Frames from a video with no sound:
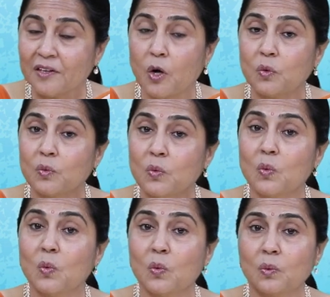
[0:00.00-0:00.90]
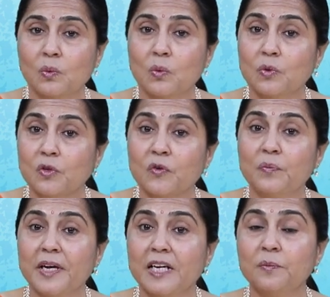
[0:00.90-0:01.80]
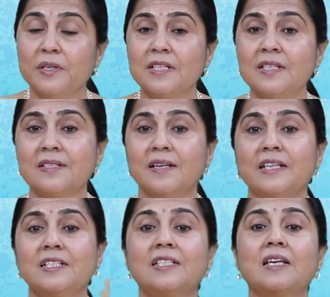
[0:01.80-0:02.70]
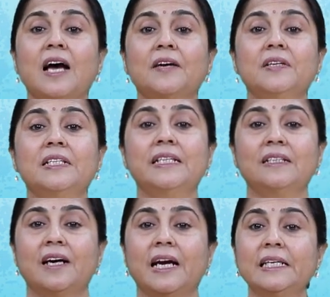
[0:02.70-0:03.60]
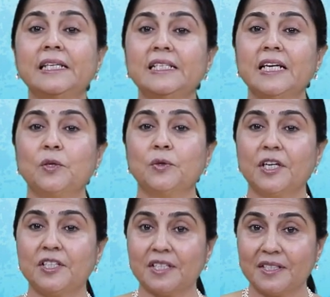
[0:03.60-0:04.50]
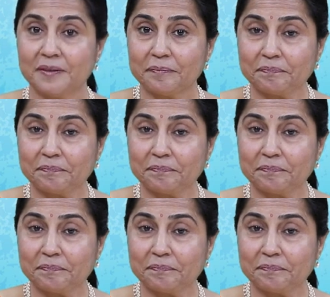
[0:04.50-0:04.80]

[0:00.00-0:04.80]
Now, coat of mail means it is highly decorated.